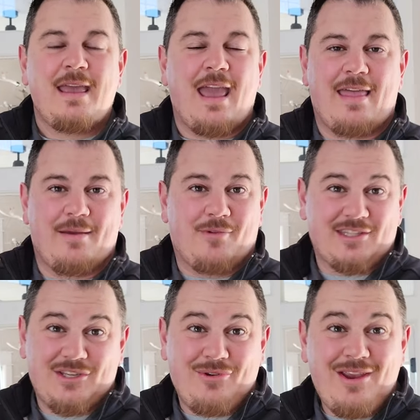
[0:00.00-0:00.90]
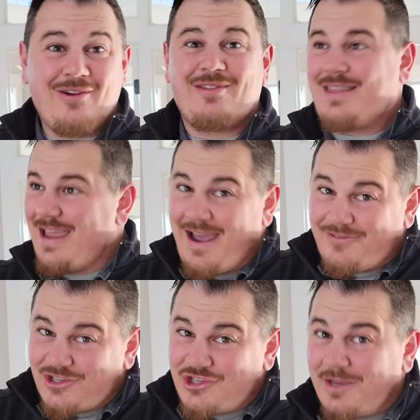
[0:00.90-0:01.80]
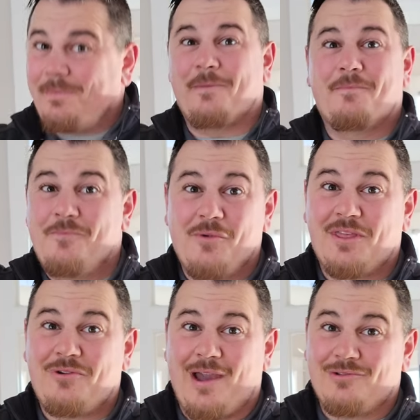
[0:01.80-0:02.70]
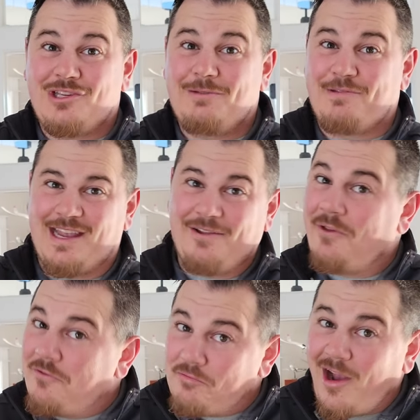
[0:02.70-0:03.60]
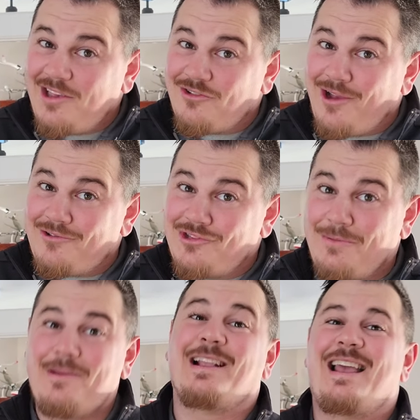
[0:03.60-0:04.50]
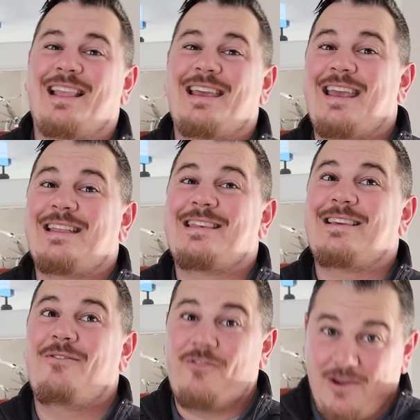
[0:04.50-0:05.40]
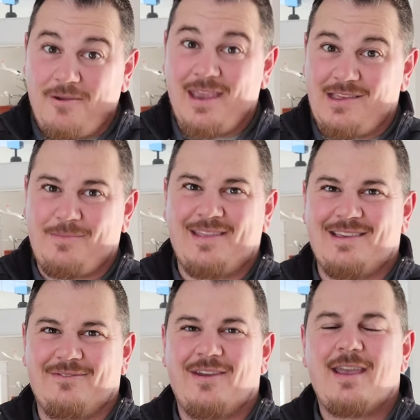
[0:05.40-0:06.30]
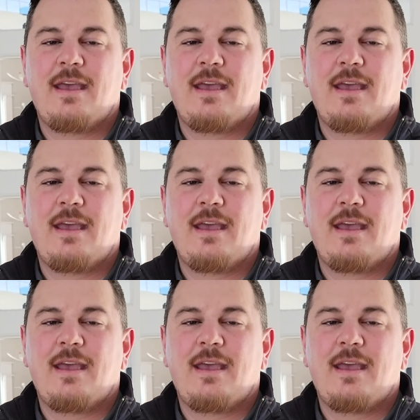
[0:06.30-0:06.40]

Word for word: And then once they're here, then they have to ship them with ground shipping. And if you've priced ground shipping lately, it's very expensive.